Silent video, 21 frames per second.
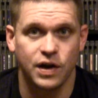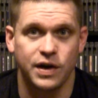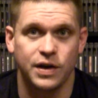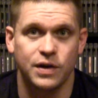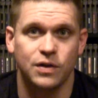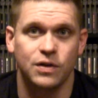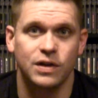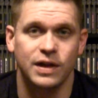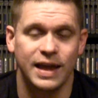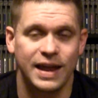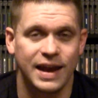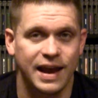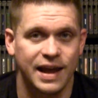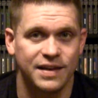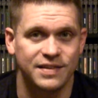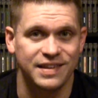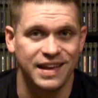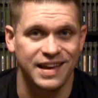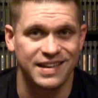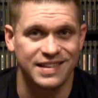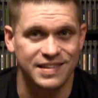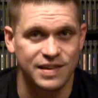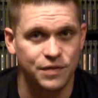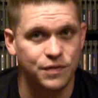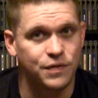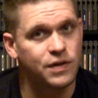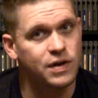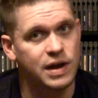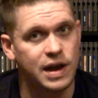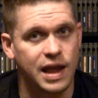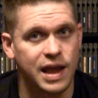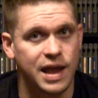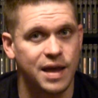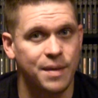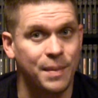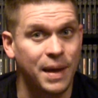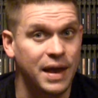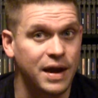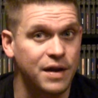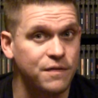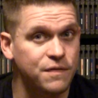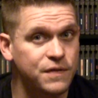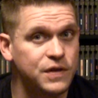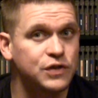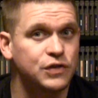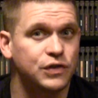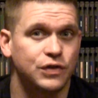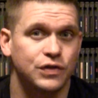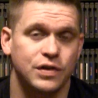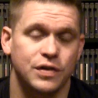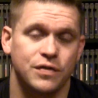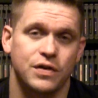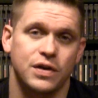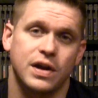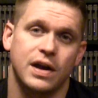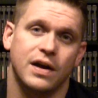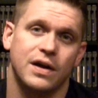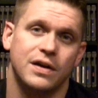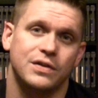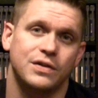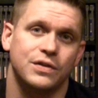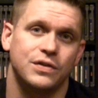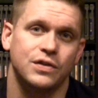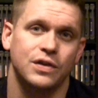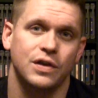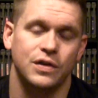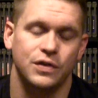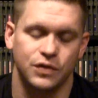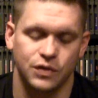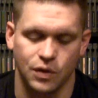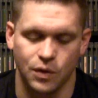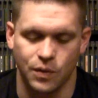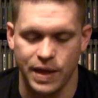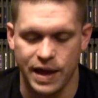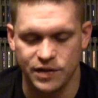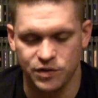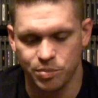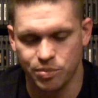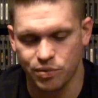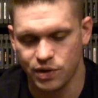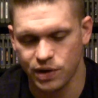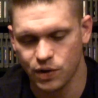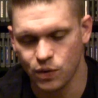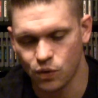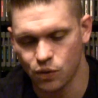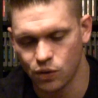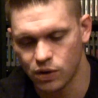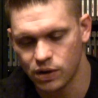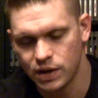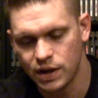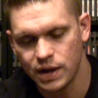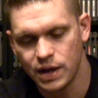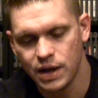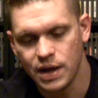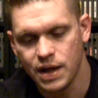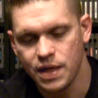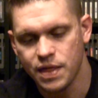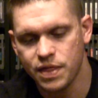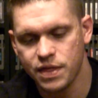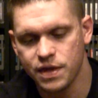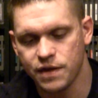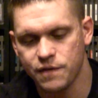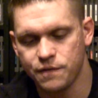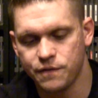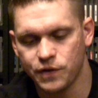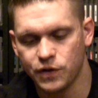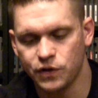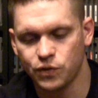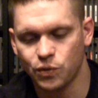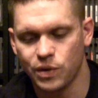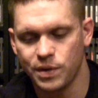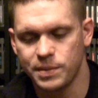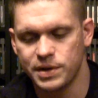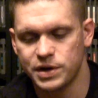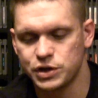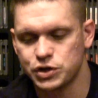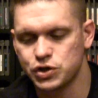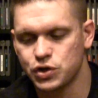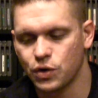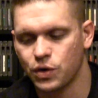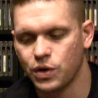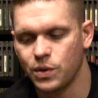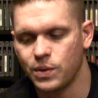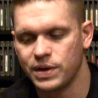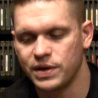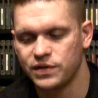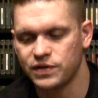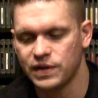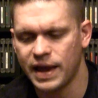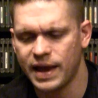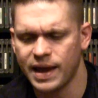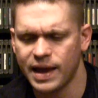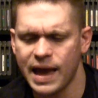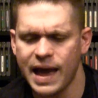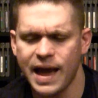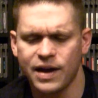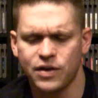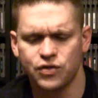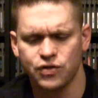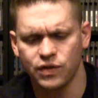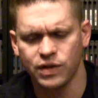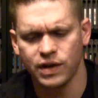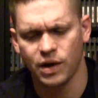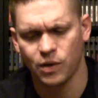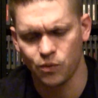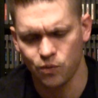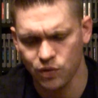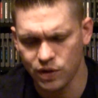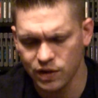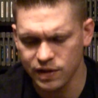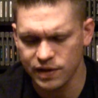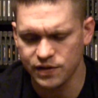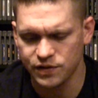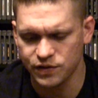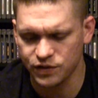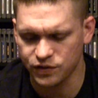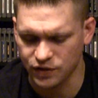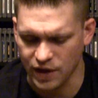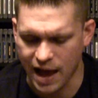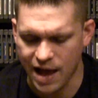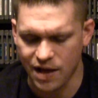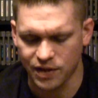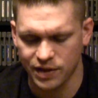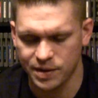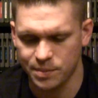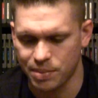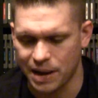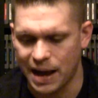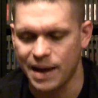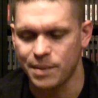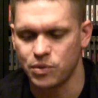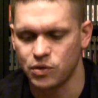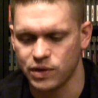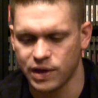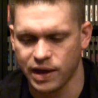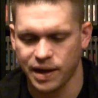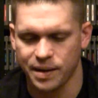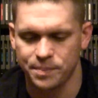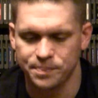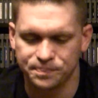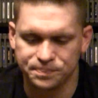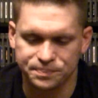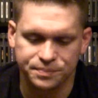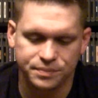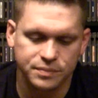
title, it has a different name, and it features different characters. So that's pretty cool. The first one I'm going to show you is actually a really solid Bible game.